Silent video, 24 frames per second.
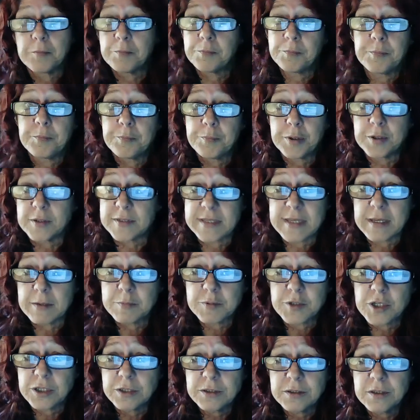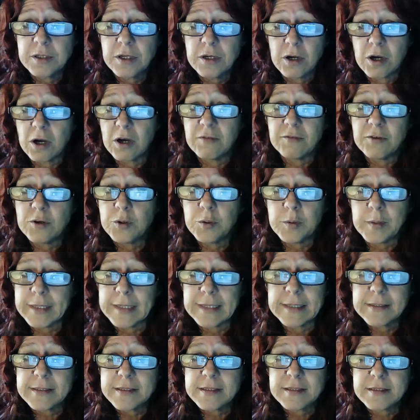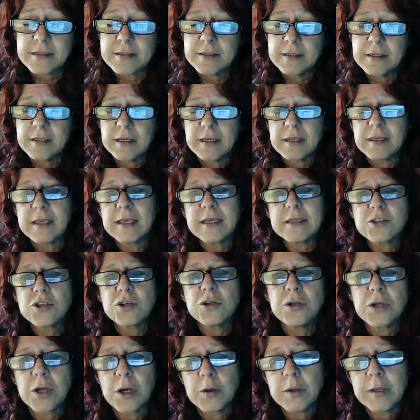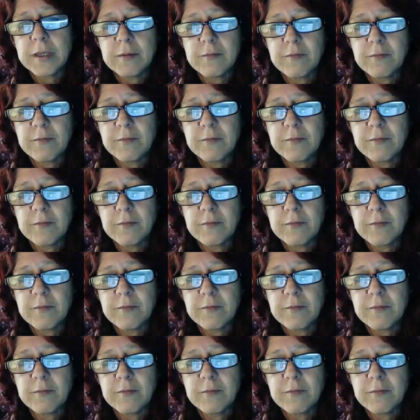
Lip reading: perception of who he is. Get to know him